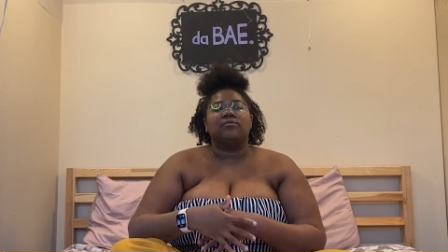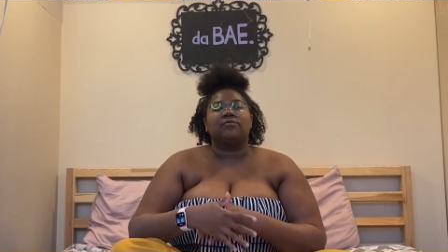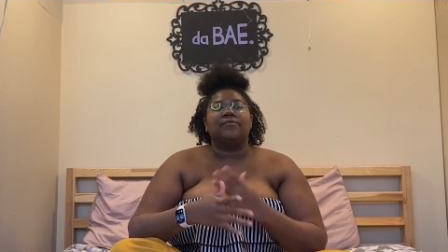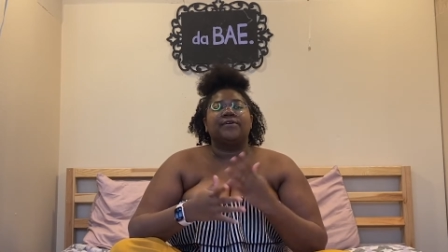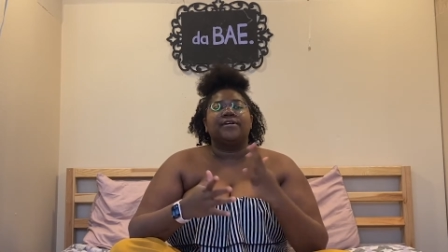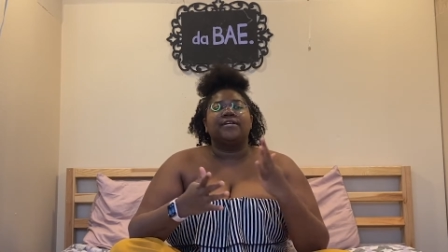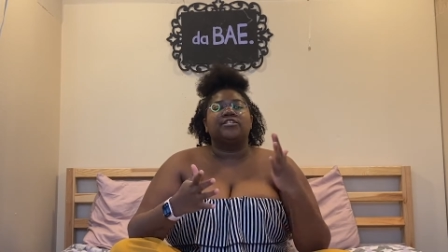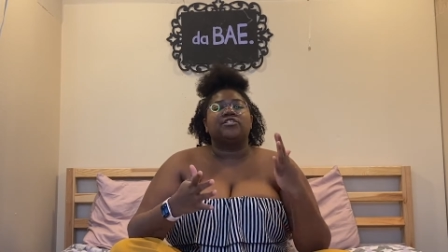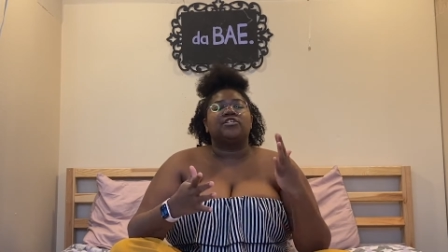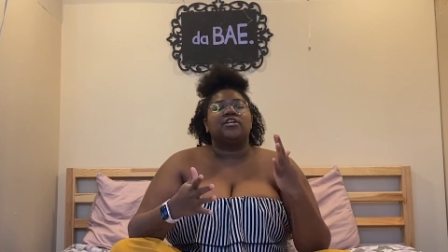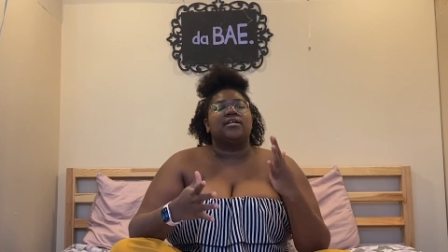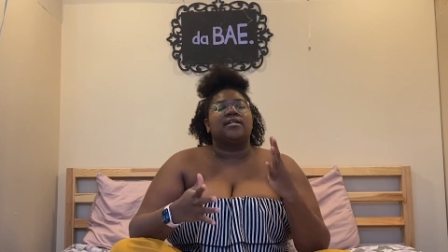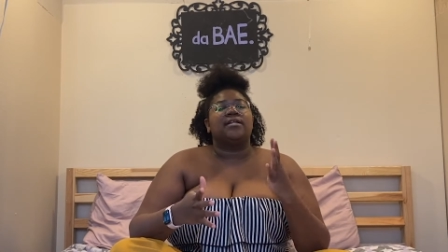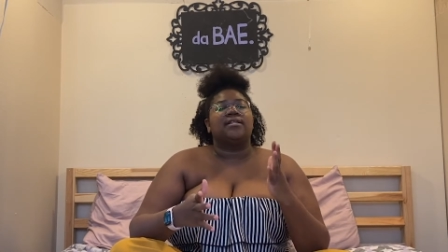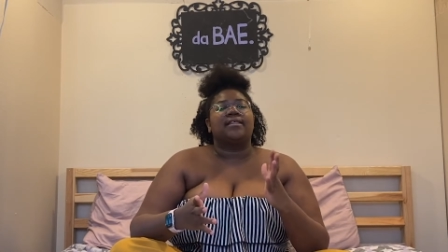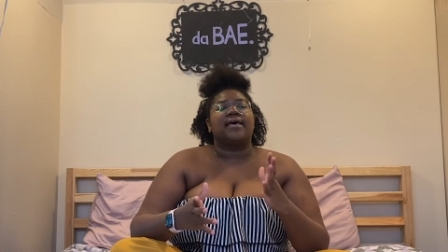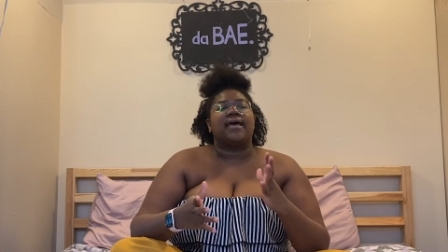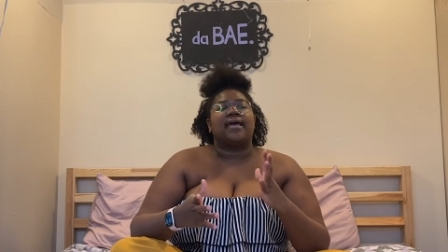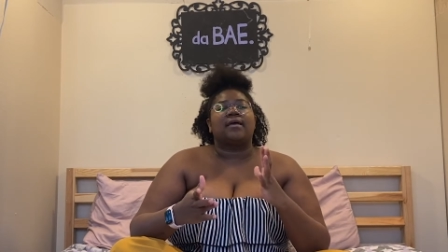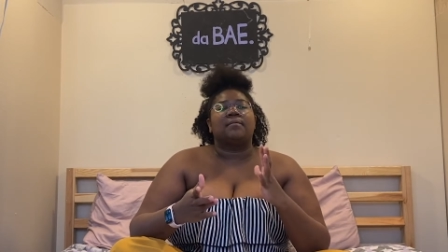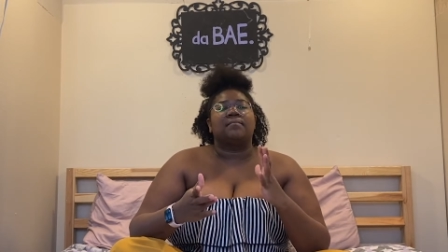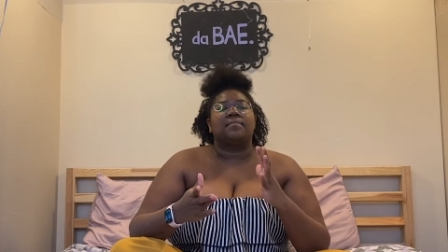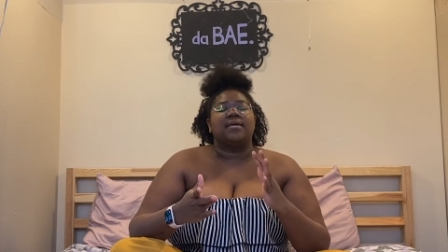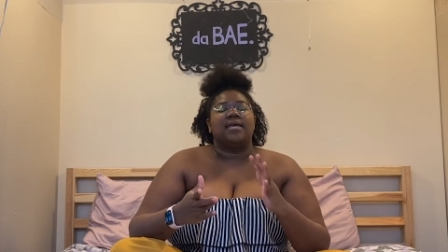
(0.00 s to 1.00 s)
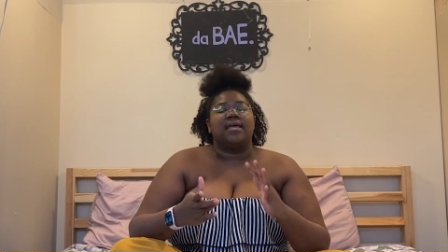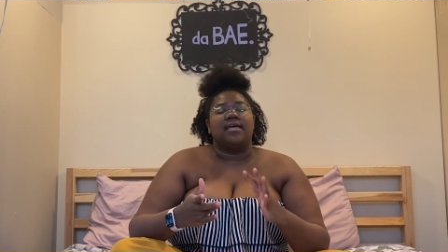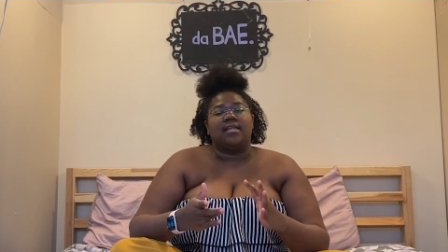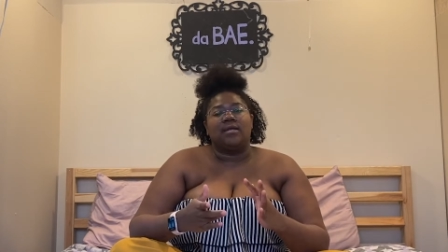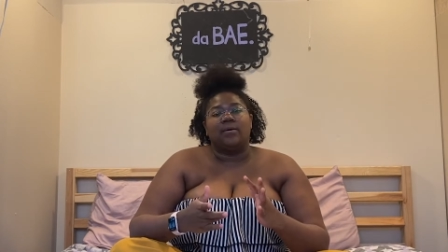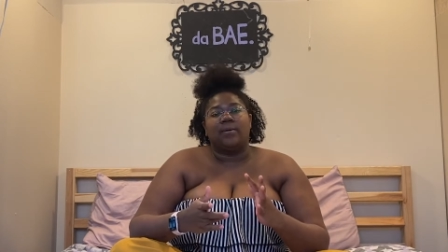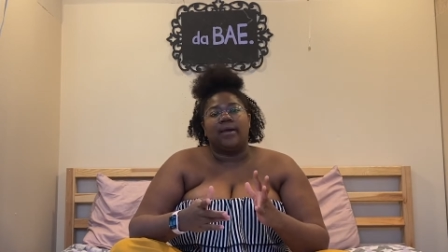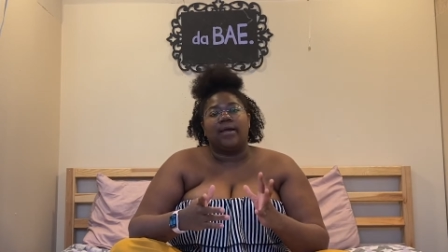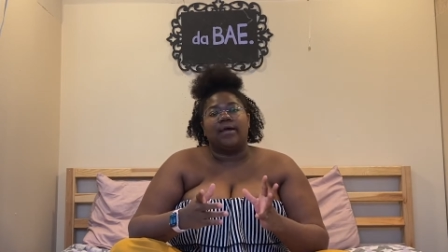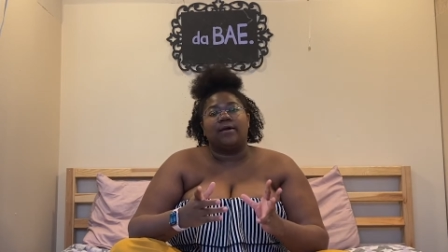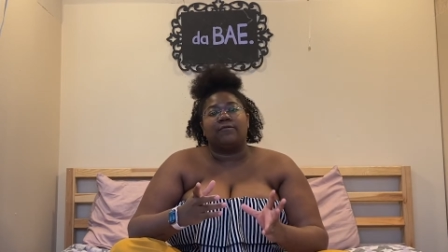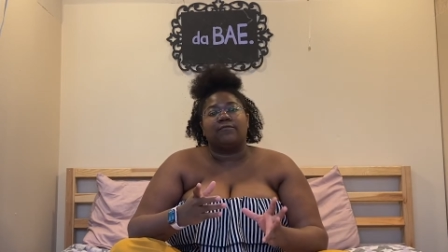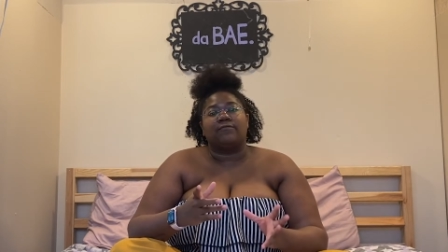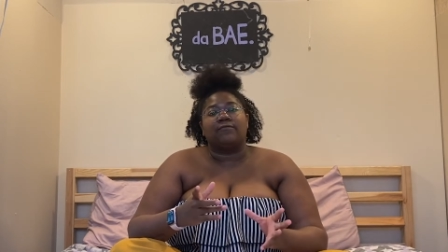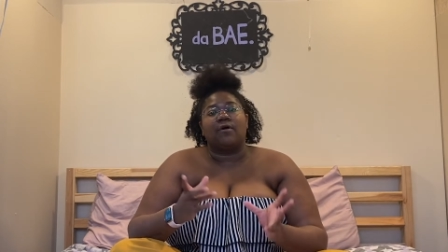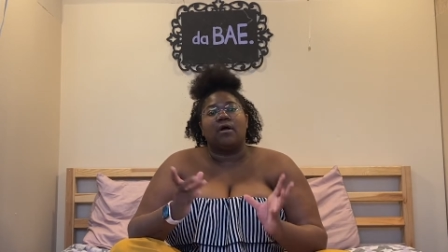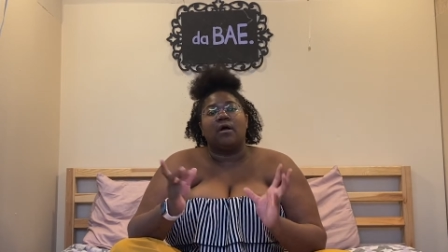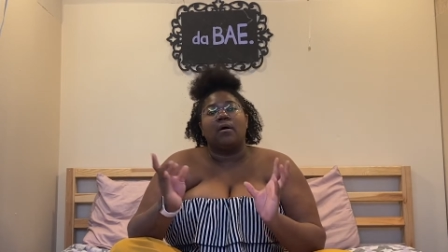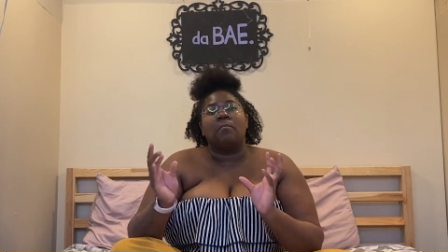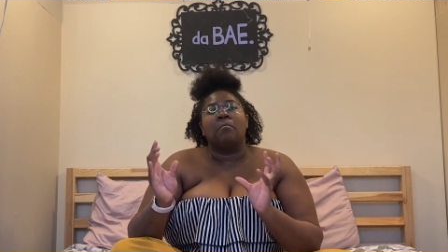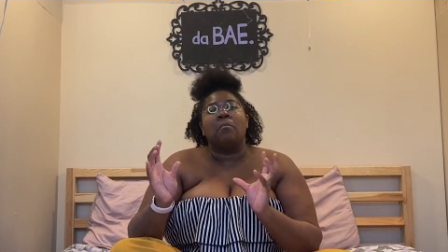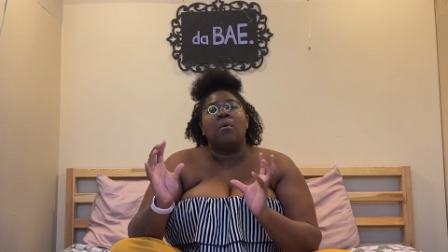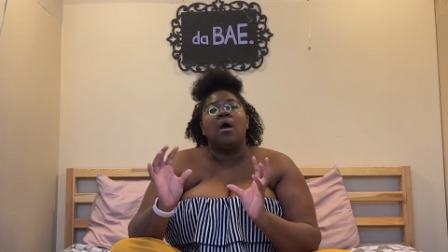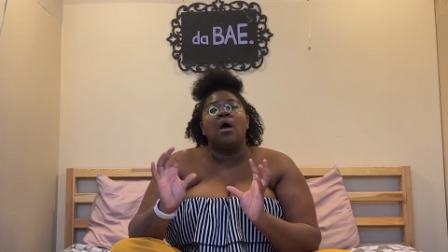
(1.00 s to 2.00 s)
region. That can be anywhere
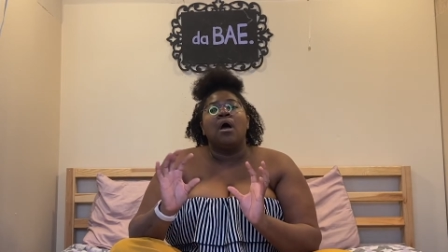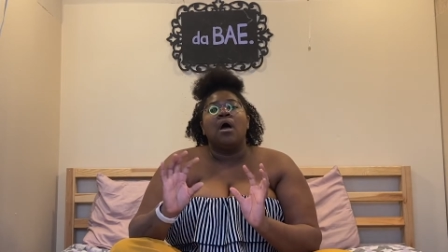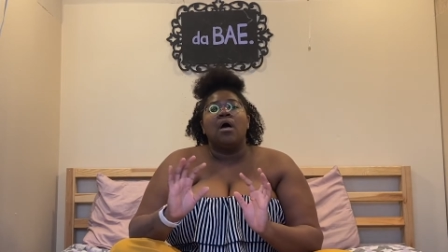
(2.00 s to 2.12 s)
from